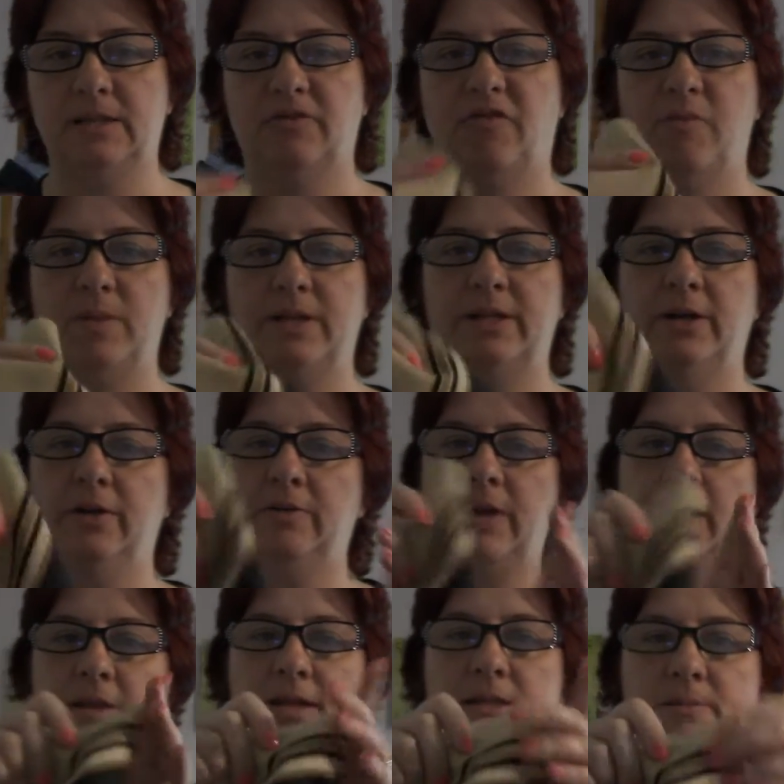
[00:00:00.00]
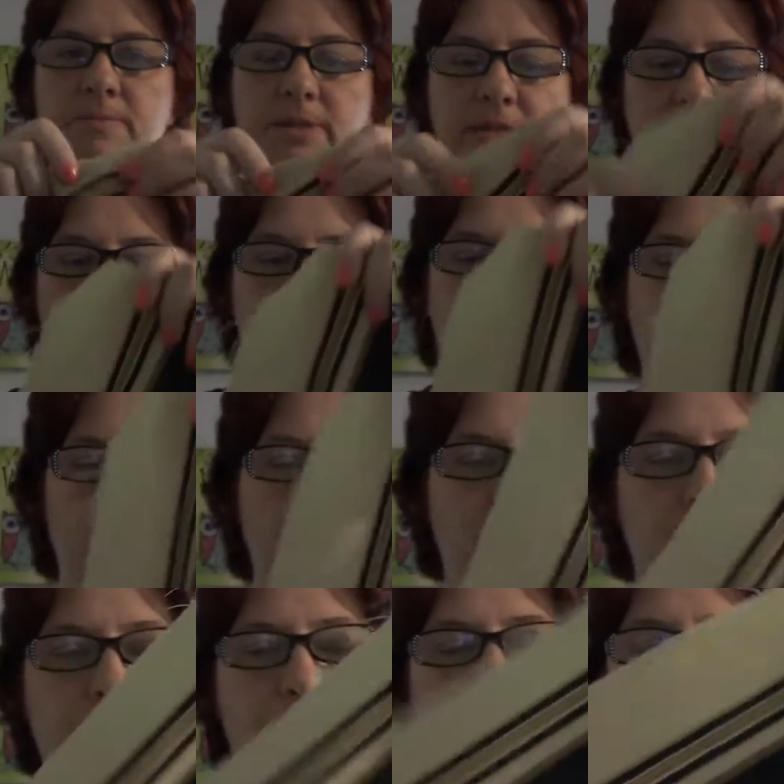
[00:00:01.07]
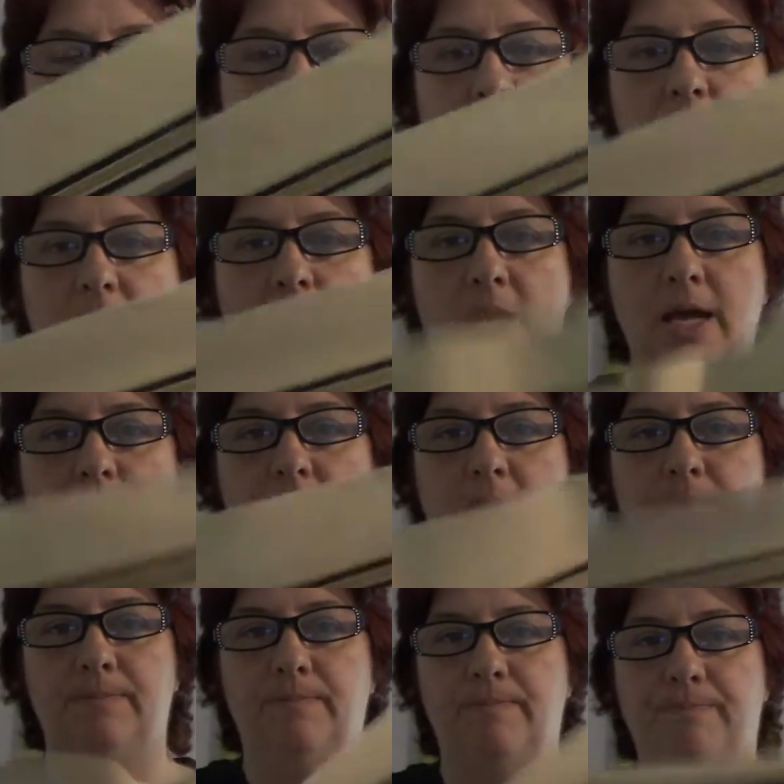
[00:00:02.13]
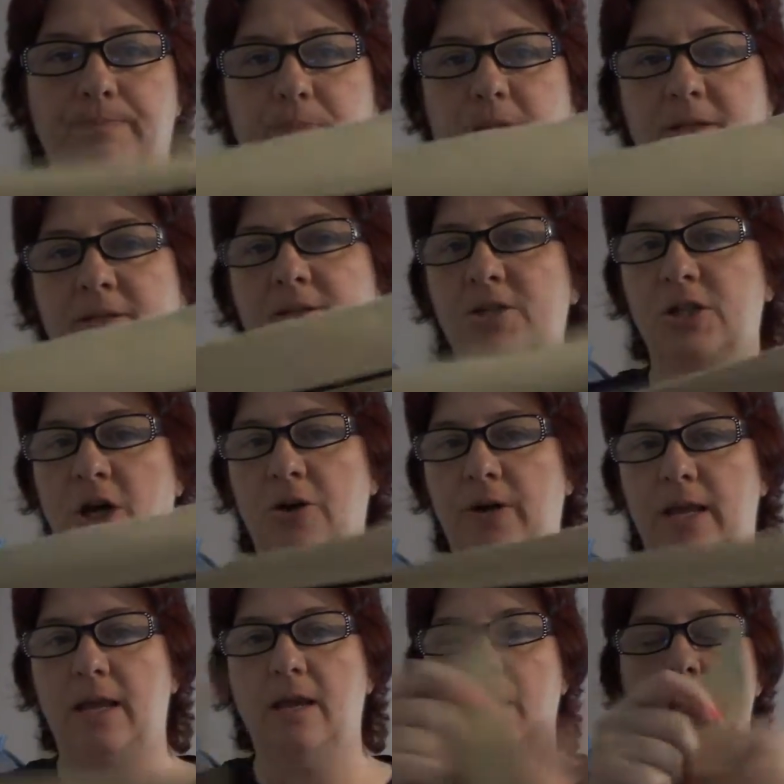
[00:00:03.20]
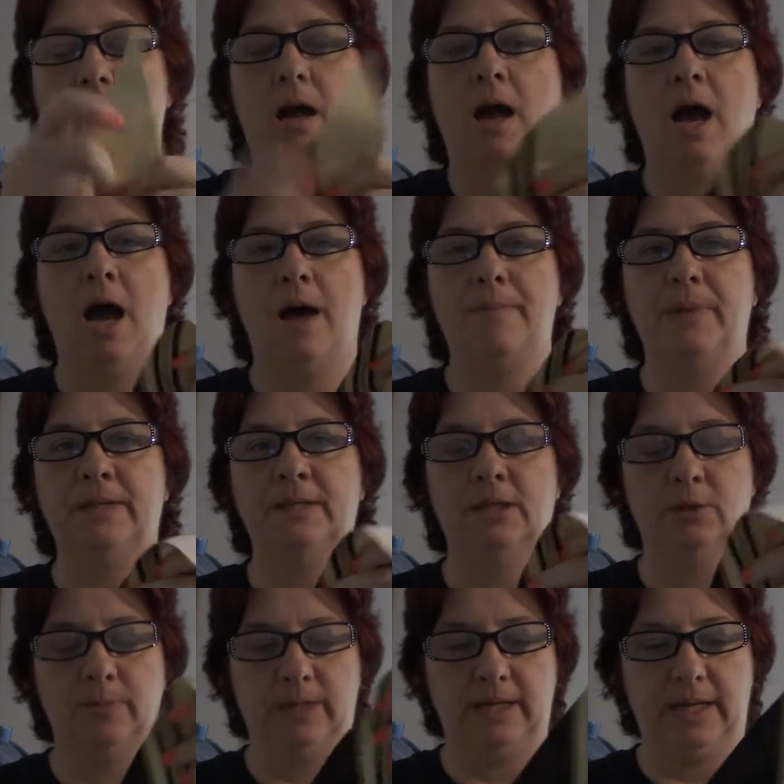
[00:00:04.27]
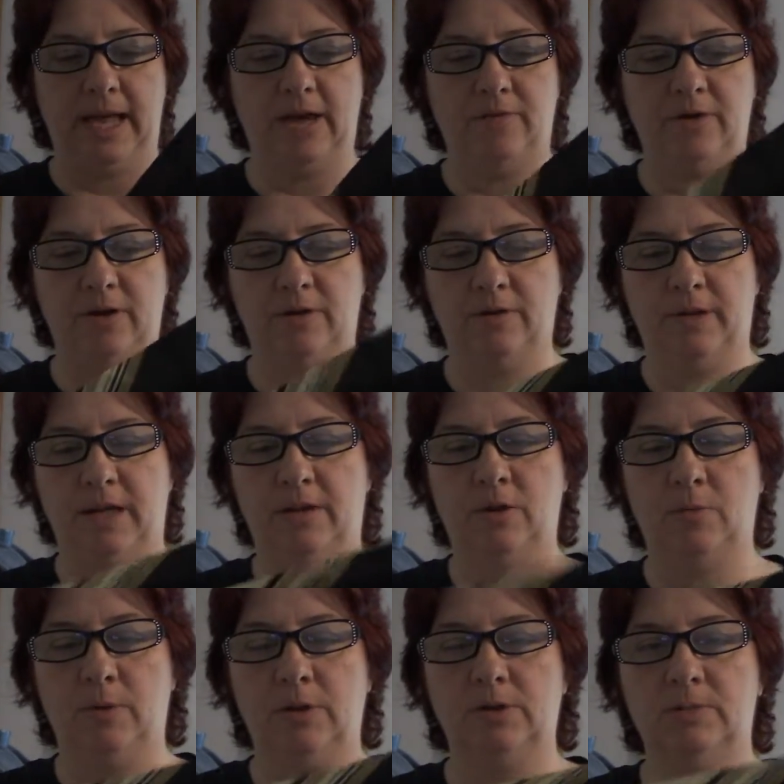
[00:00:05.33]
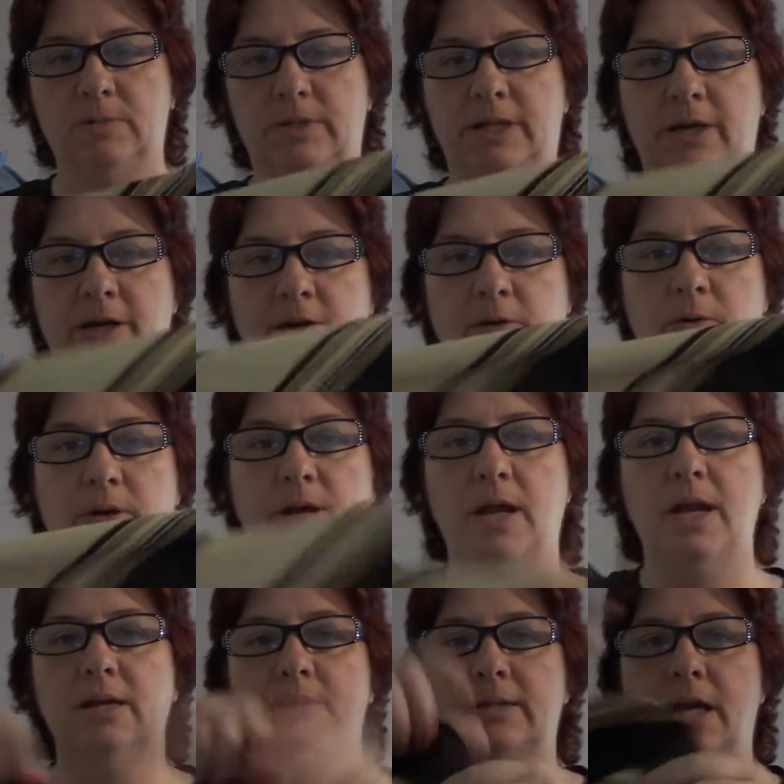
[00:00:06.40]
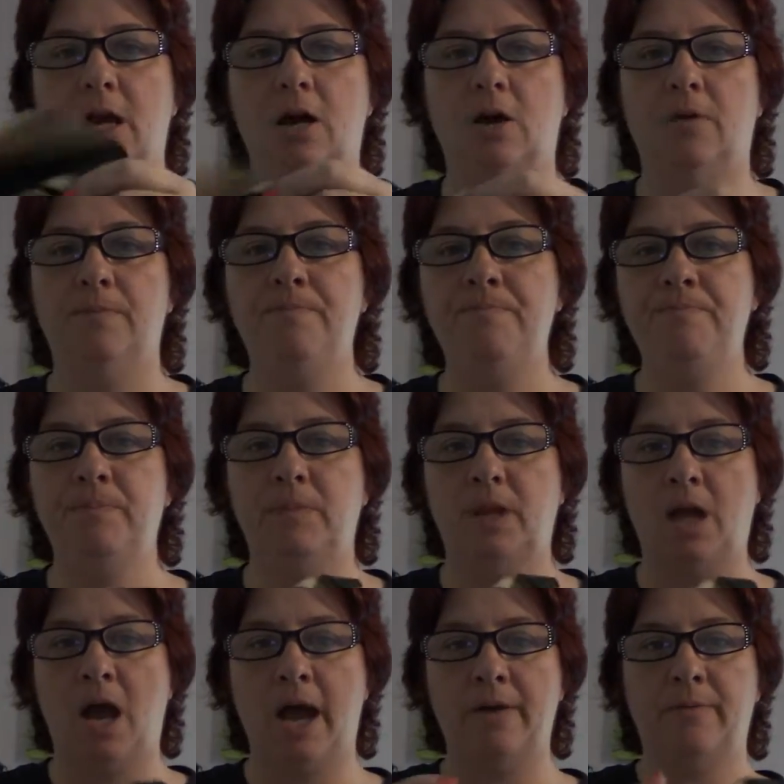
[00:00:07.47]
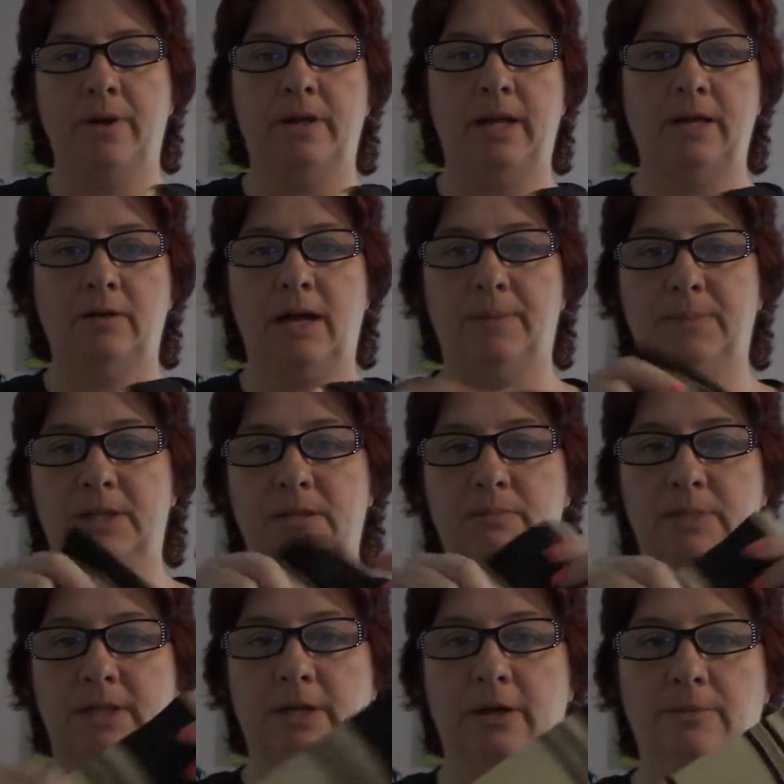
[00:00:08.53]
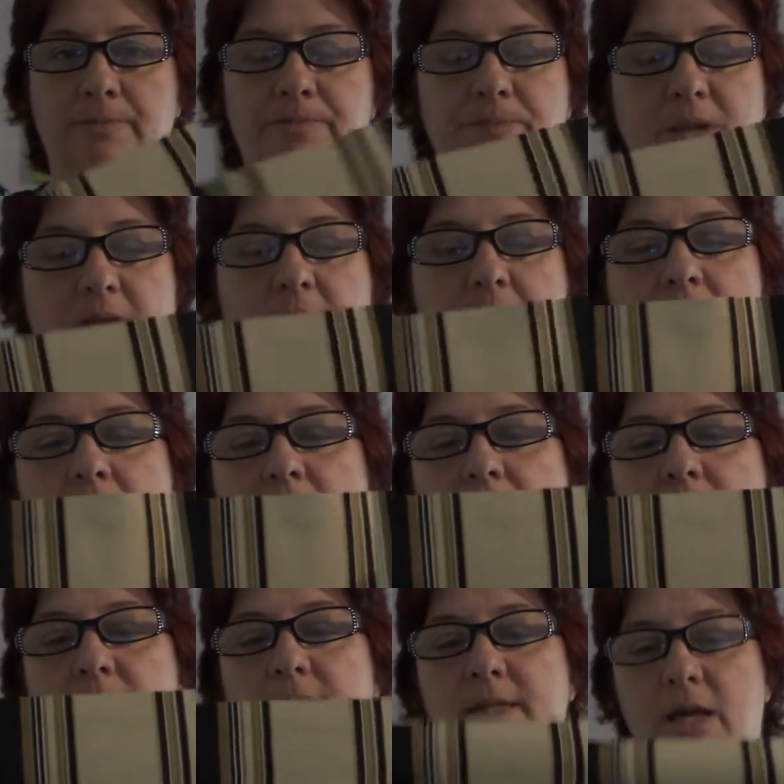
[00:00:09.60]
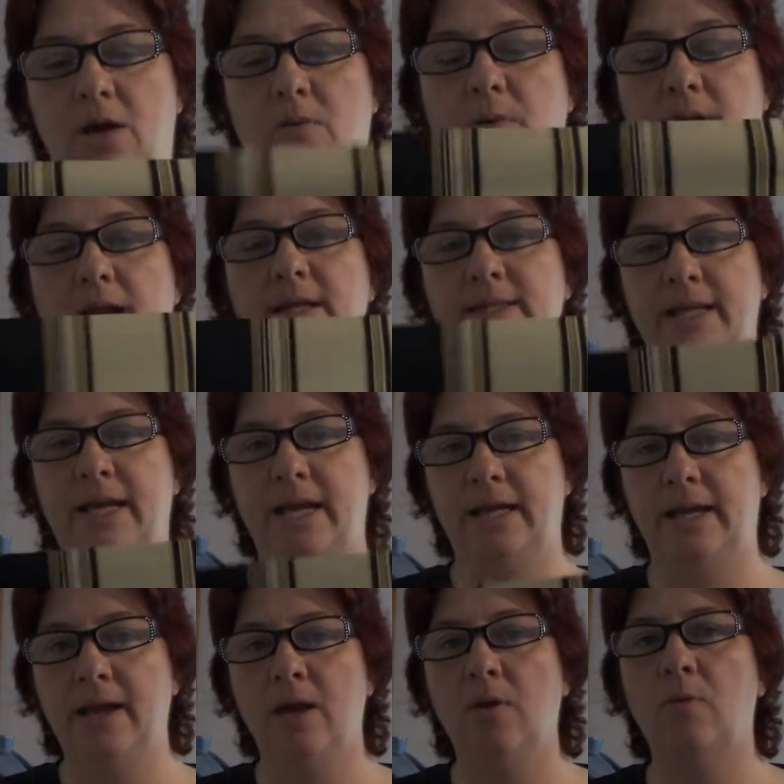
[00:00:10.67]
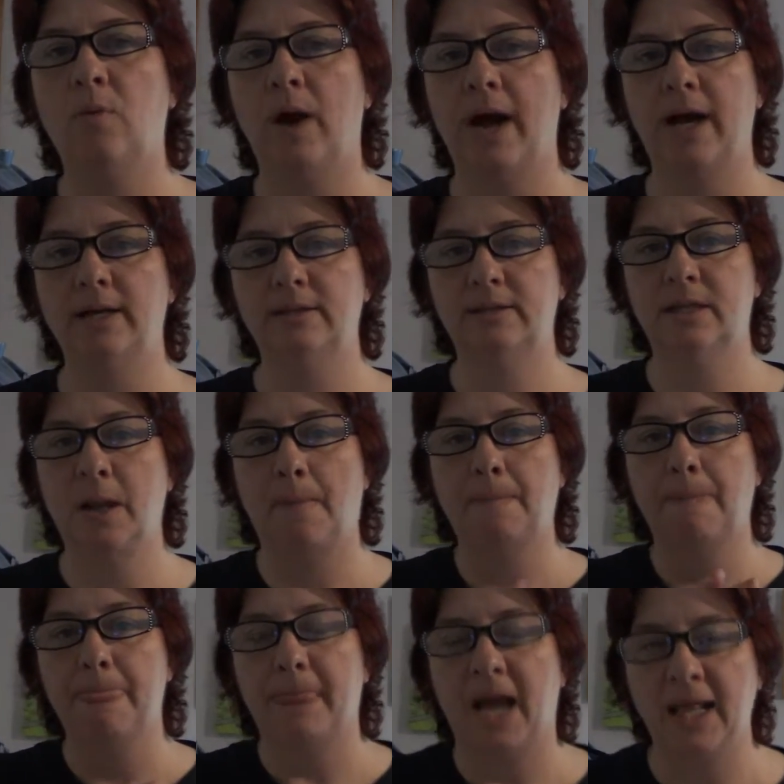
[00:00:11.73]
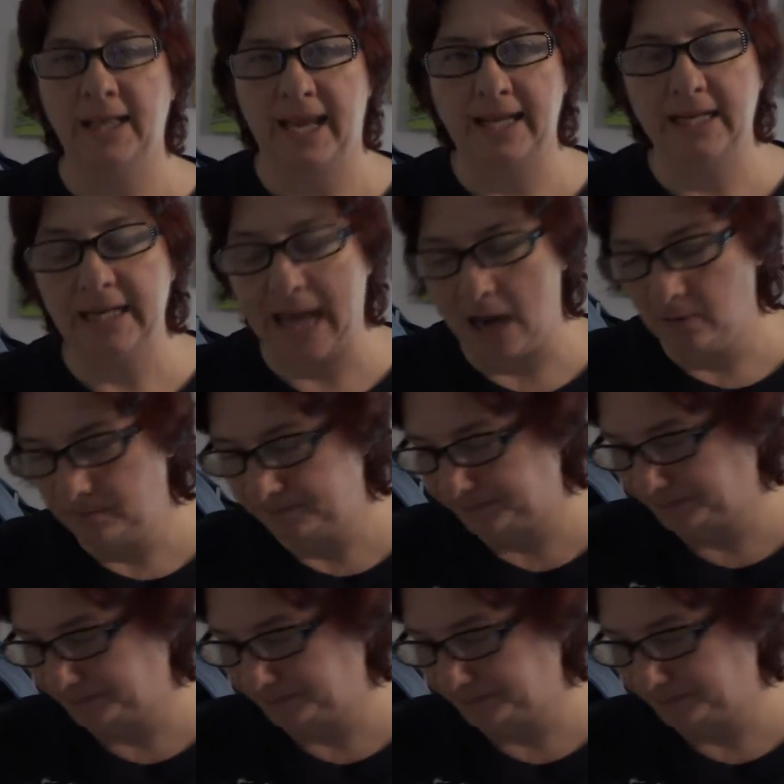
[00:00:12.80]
of material. Now this material is pretty sturdy. It's a little bit heavier than your most material, so I went and I grabbed this material. So what I did was I laid it out